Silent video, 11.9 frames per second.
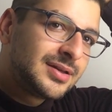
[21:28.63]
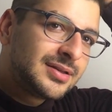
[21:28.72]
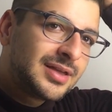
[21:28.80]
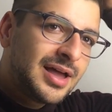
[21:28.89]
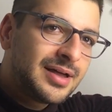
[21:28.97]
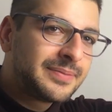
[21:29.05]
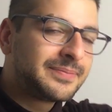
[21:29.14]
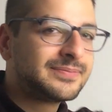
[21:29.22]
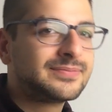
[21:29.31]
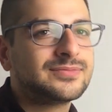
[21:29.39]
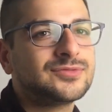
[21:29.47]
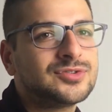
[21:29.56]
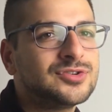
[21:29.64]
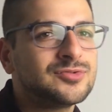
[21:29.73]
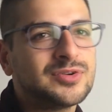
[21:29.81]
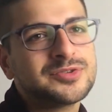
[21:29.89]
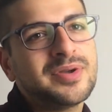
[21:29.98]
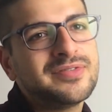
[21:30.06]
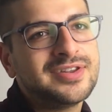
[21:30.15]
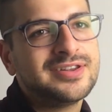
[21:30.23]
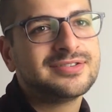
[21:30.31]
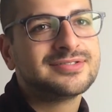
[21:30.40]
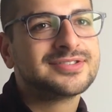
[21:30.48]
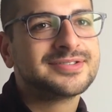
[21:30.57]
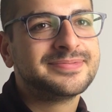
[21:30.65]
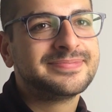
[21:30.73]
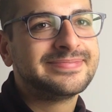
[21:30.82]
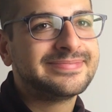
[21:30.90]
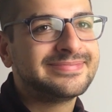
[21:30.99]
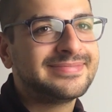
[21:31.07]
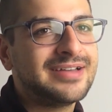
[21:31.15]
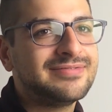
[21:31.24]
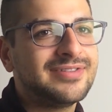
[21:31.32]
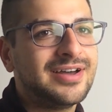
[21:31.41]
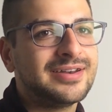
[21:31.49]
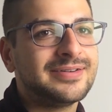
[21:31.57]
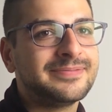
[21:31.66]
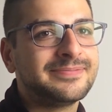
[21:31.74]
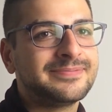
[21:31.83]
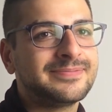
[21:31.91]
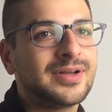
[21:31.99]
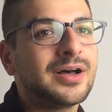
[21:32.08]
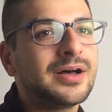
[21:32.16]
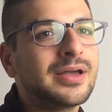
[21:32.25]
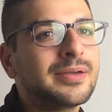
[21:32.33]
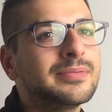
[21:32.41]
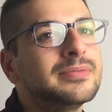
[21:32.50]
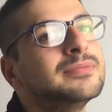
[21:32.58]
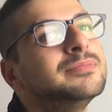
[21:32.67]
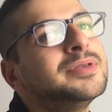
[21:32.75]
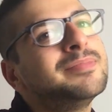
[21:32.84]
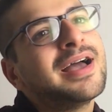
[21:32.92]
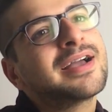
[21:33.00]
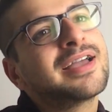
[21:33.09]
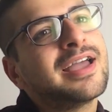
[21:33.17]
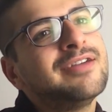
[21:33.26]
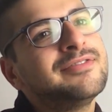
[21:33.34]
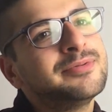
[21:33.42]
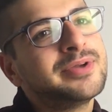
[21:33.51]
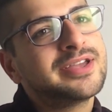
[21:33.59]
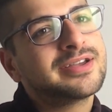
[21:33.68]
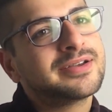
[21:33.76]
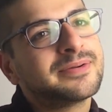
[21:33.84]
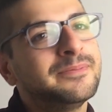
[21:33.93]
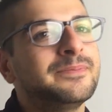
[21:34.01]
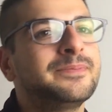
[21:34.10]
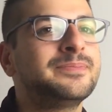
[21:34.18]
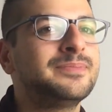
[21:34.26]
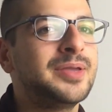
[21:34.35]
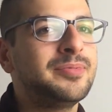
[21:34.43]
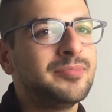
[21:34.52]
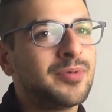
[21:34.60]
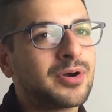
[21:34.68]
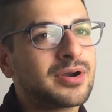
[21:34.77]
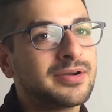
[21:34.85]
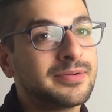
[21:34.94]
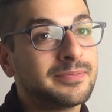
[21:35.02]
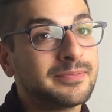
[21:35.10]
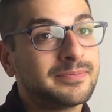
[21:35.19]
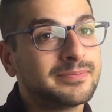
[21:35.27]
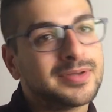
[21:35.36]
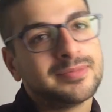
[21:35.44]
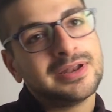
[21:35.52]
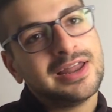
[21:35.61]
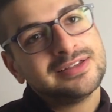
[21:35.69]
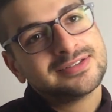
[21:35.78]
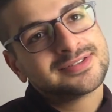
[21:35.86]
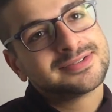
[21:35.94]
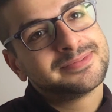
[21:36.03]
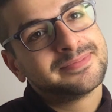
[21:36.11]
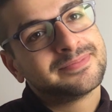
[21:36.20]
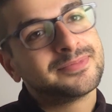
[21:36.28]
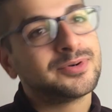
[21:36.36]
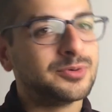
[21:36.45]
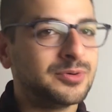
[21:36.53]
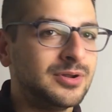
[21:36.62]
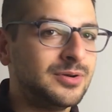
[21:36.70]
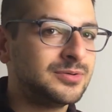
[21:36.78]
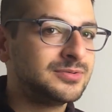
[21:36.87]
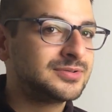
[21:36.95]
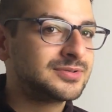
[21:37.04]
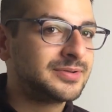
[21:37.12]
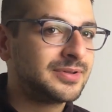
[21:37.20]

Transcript: Yeah, just watch my videos. Have fun. I'll be back every week. Maybe more, maybe less. Who knows?